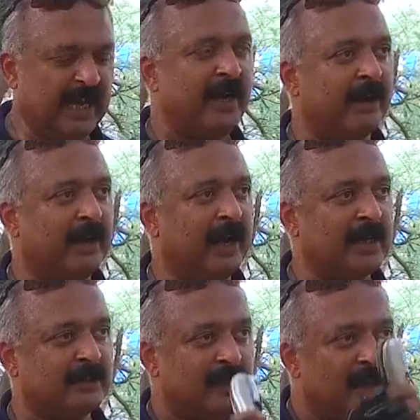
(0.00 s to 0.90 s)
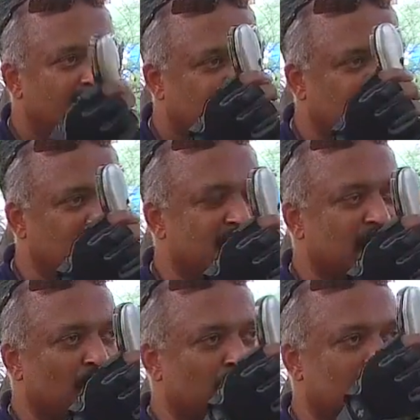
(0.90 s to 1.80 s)
Then I realized this
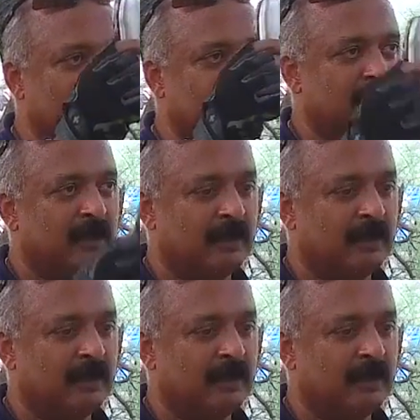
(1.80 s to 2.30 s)
is useless.